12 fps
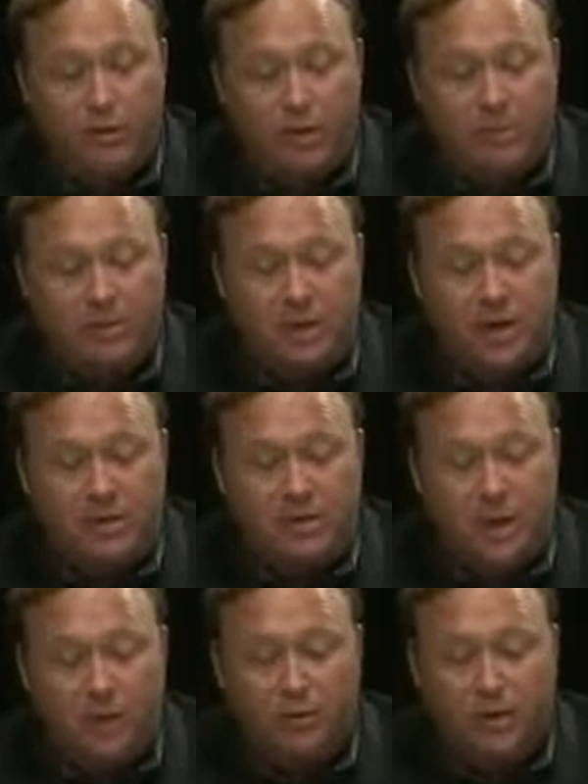The website
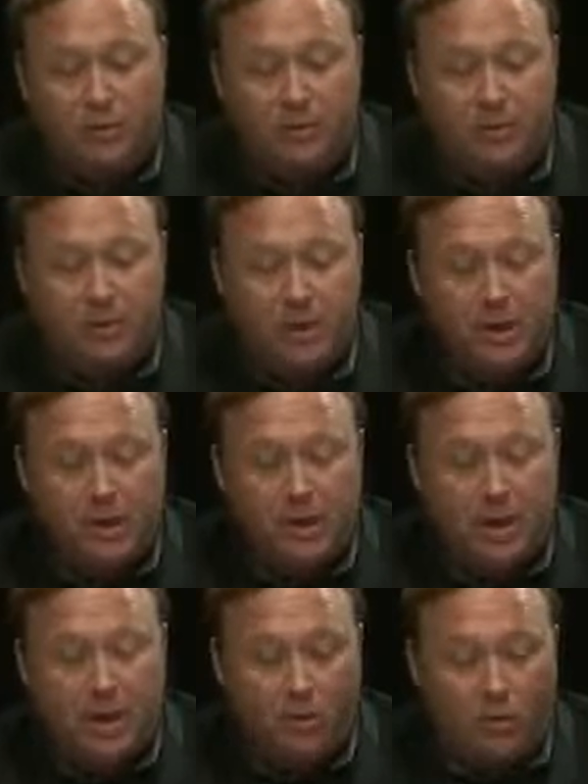is
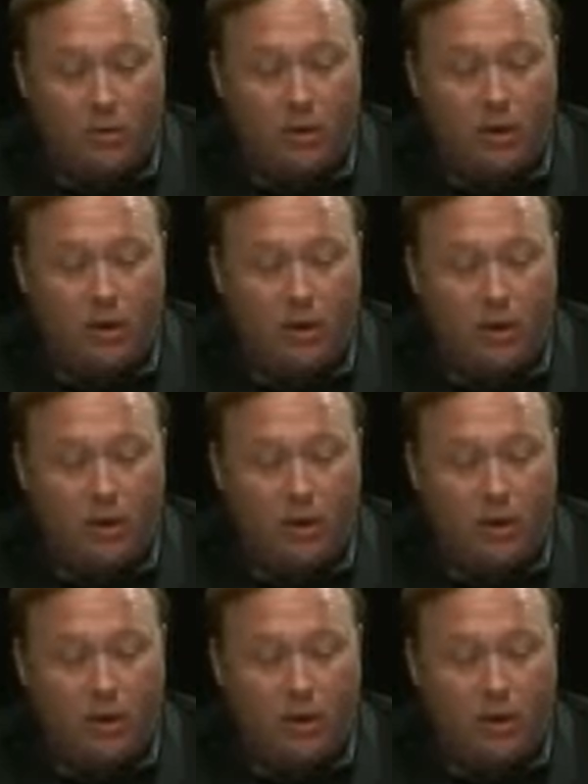oathkeepers.org,